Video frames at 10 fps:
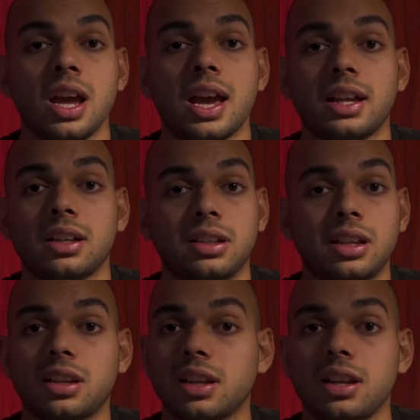And
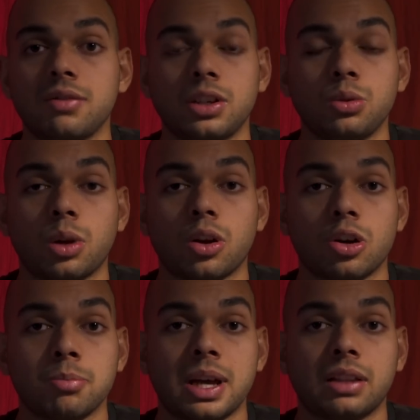it can even do a
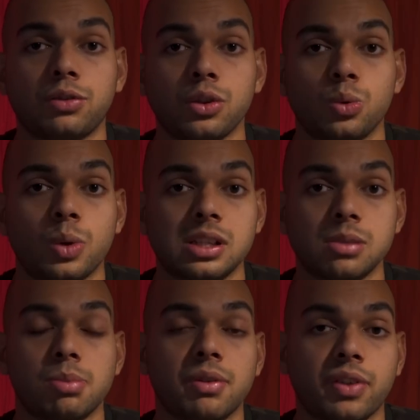lot of math for you and
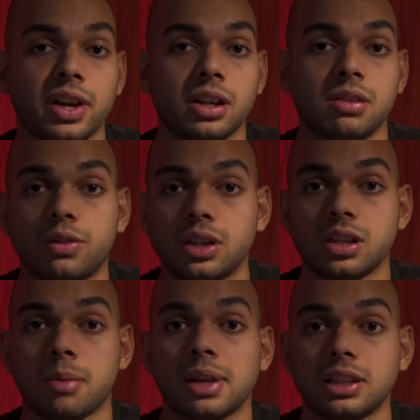simplify it. For
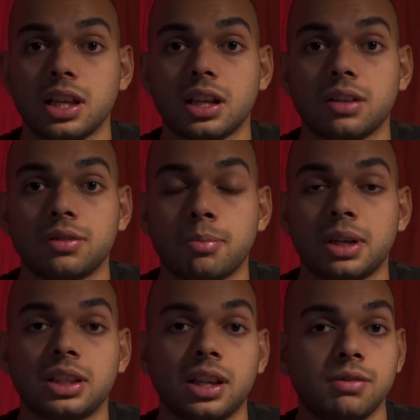example, at the end of the
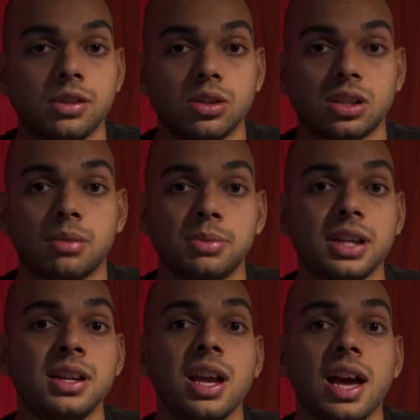month, it gives you a
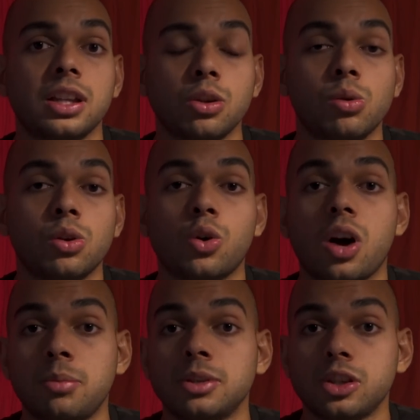summary and you'll know
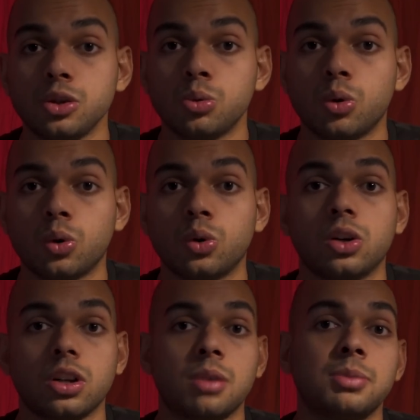how much you owe
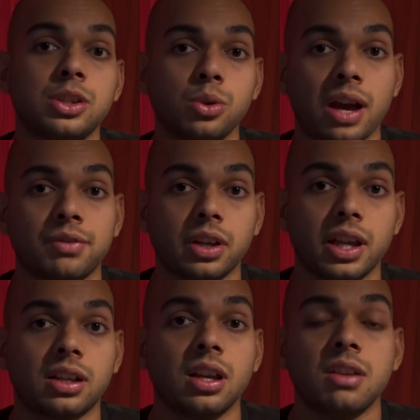or how much you have to
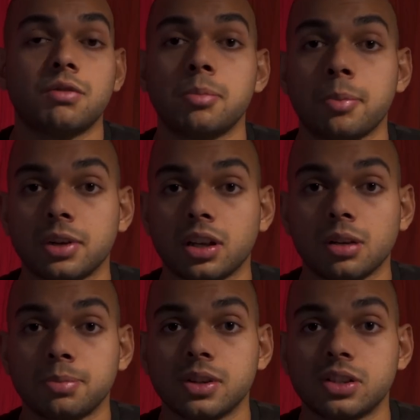get from a
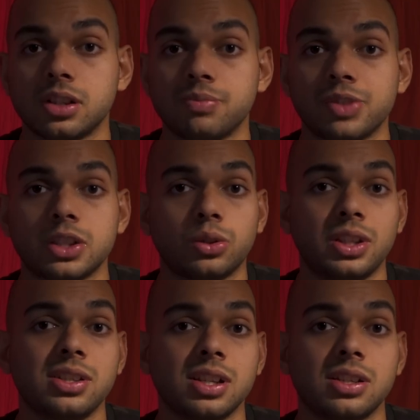particular person. So
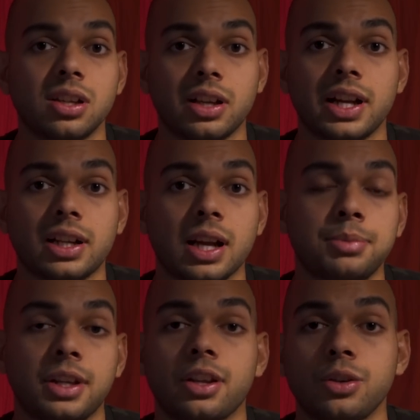this is a great app
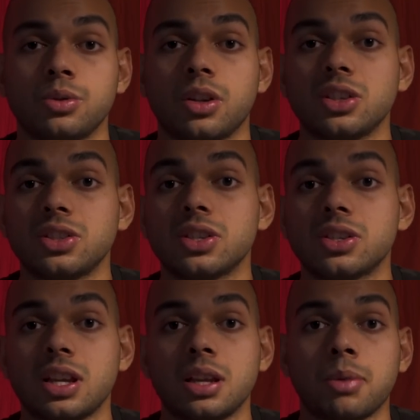that I use not
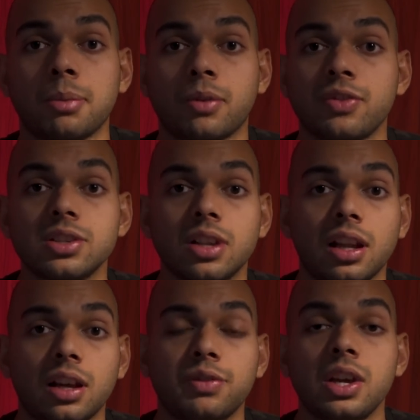just in my professional
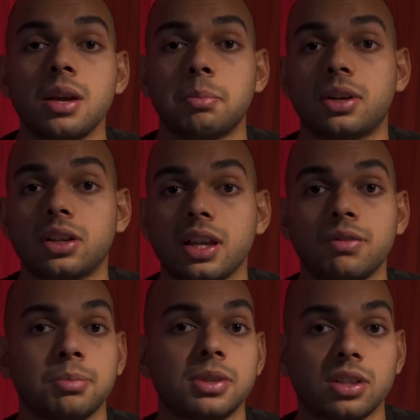life, but
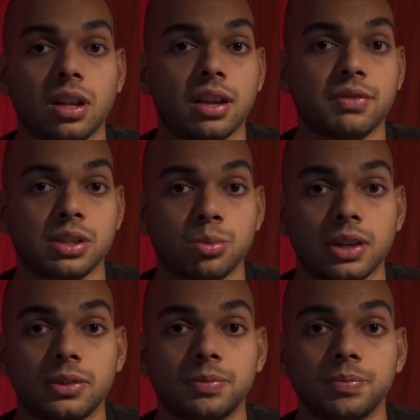even personal life as well.